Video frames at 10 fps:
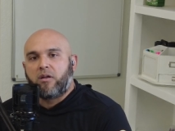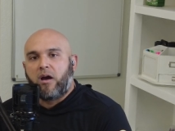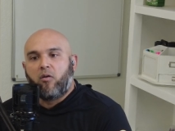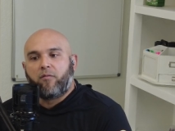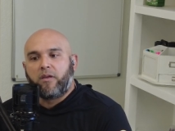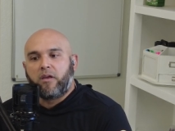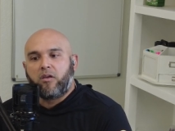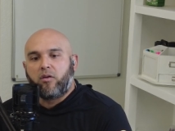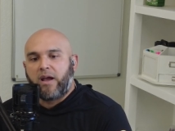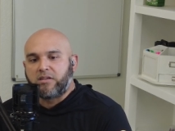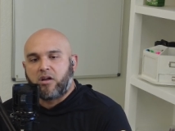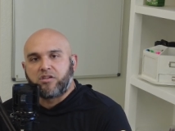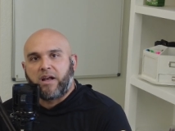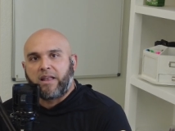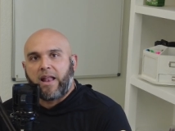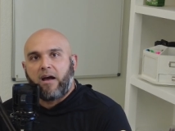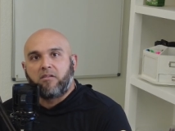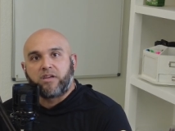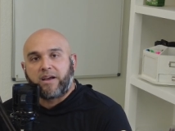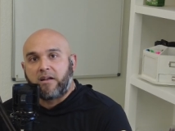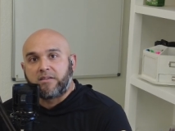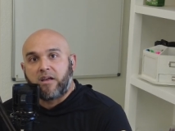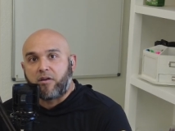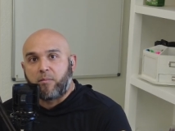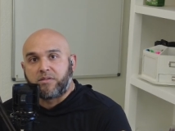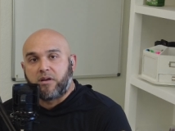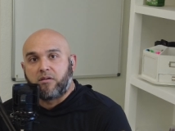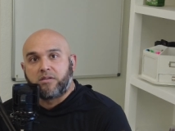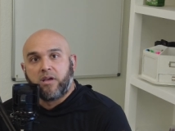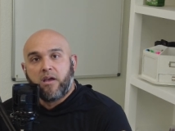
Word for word: Uh, hopefully, you guys all check that out and check out his other episodes.